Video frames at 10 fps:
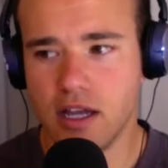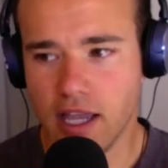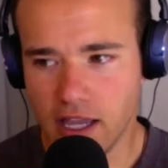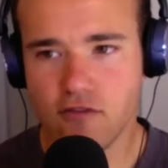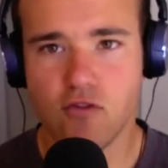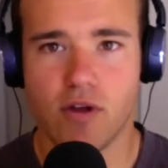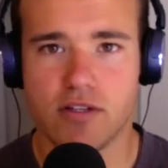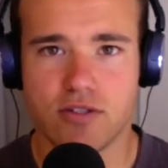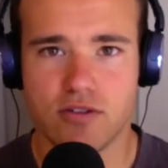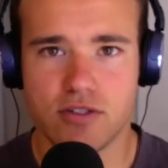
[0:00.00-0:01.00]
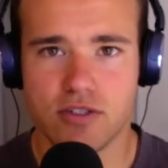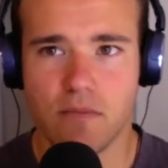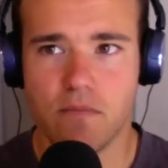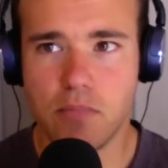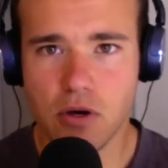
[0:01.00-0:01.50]
influencers,
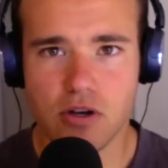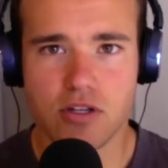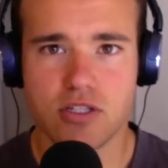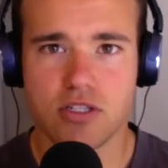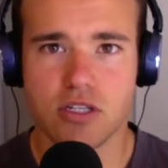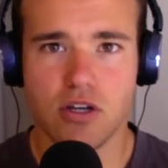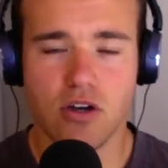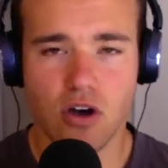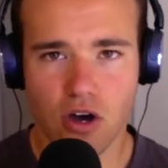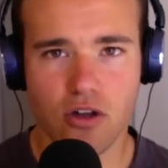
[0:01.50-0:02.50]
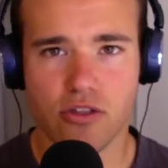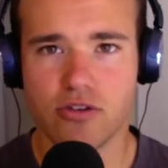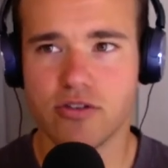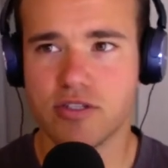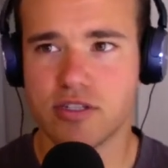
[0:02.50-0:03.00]
books,
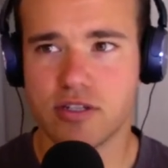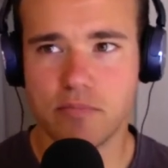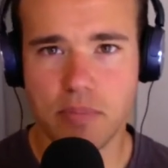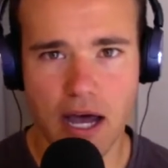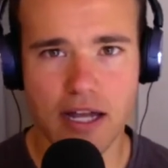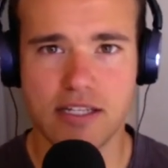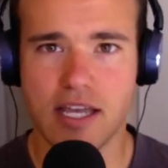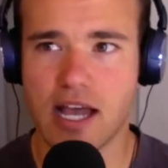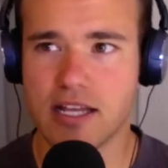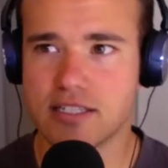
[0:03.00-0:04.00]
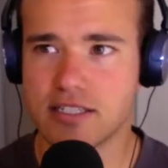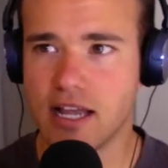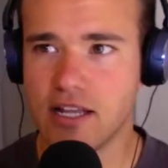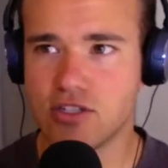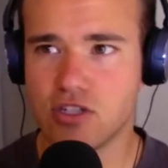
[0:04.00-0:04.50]
authors, podcasts.
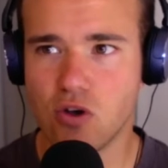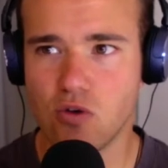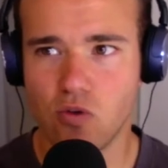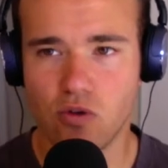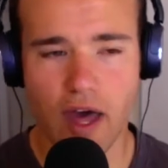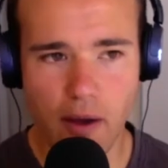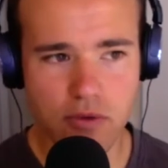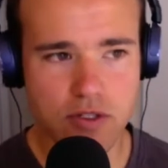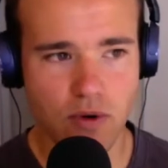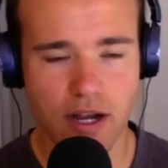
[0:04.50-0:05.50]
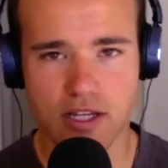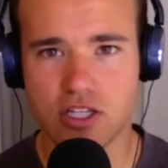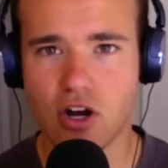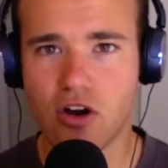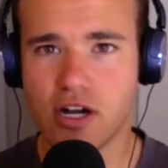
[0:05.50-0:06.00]
And so that was where I
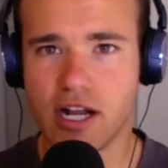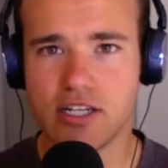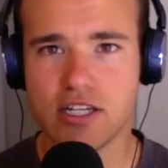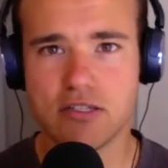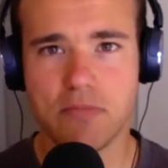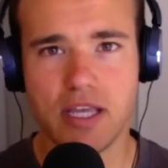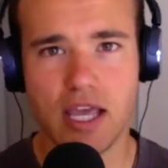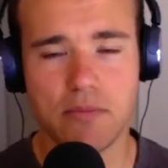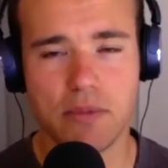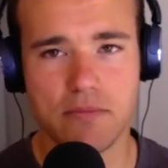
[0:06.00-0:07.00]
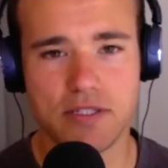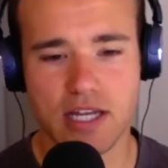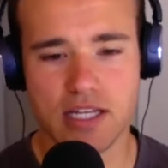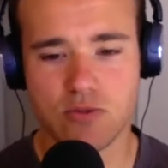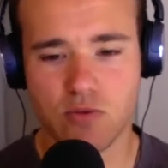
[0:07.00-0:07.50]
started. I just became
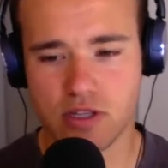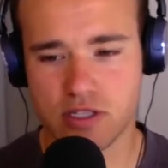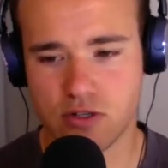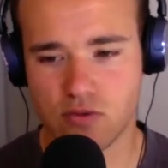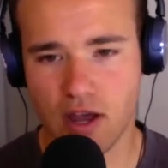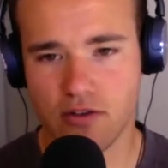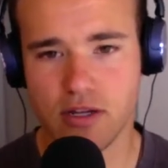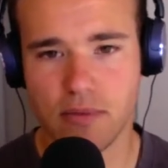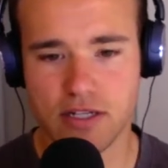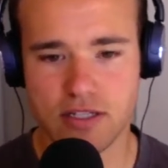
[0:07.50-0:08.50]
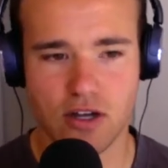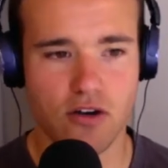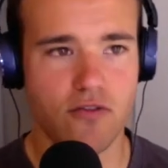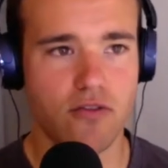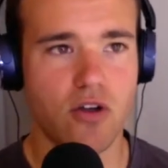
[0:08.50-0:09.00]
obsessed with surrounding
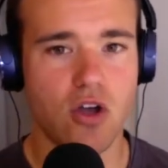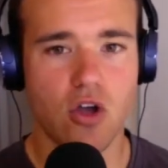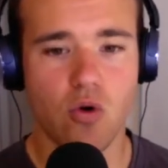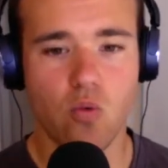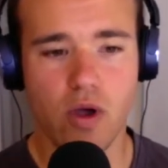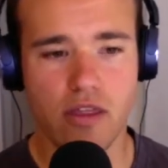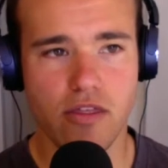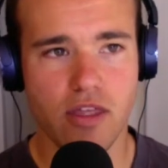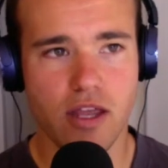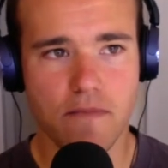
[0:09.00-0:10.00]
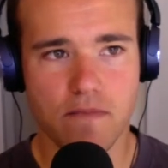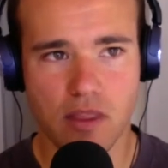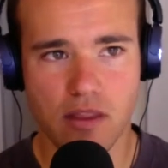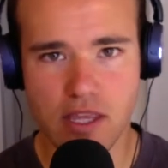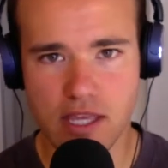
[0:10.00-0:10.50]
myself with
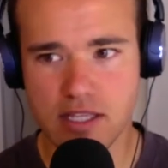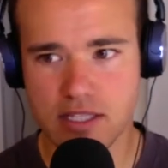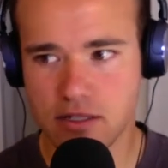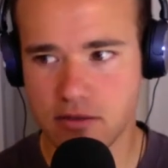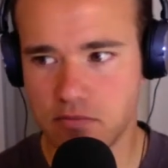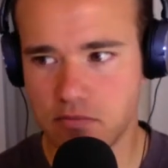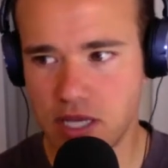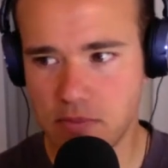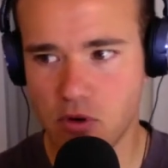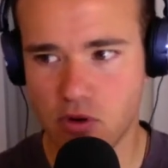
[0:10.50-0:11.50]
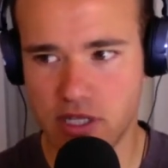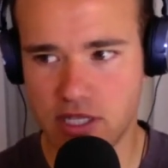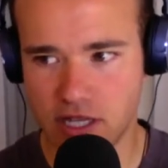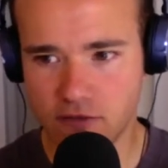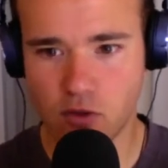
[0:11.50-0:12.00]
these people and
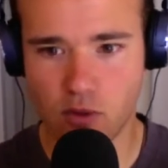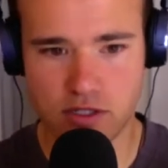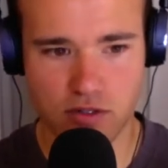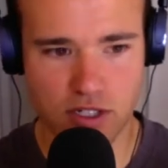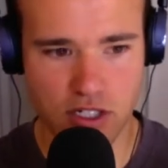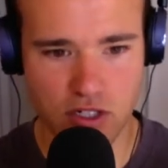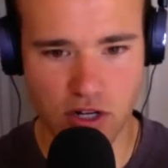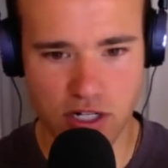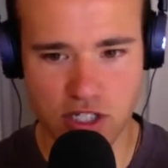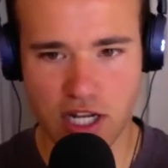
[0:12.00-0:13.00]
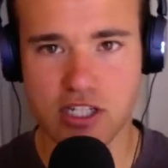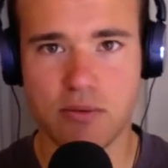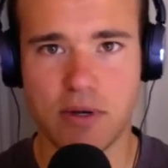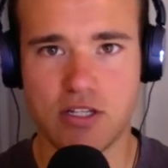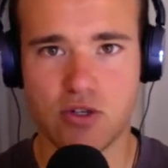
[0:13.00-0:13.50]
these influencers. I started
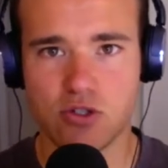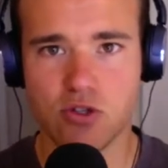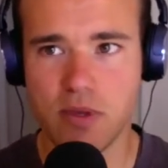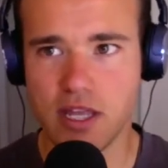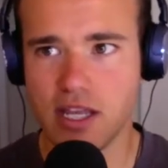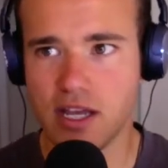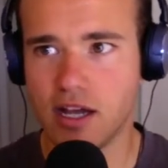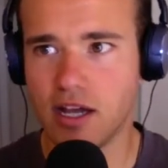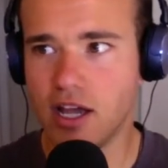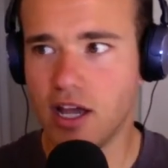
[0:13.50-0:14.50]
changing my social media,